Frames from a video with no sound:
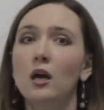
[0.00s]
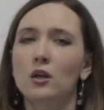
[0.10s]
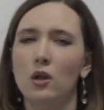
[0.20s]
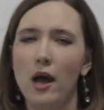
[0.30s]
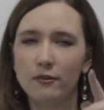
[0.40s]

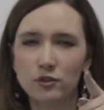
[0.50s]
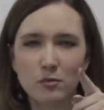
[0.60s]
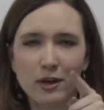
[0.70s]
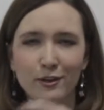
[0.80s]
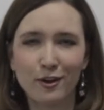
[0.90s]
You'll have to
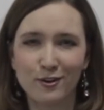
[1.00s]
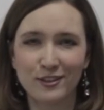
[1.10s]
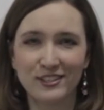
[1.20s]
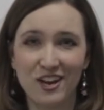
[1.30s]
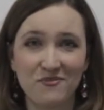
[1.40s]
make your own
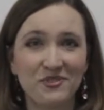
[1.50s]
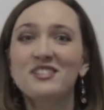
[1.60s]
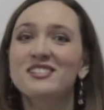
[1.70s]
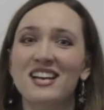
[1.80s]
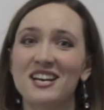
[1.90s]

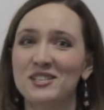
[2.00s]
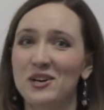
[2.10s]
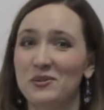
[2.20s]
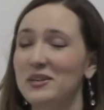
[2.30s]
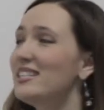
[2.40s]
examples as
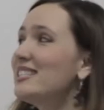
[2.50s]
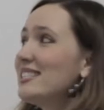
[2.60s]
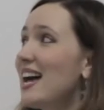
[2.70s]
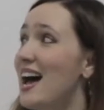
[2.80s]
always,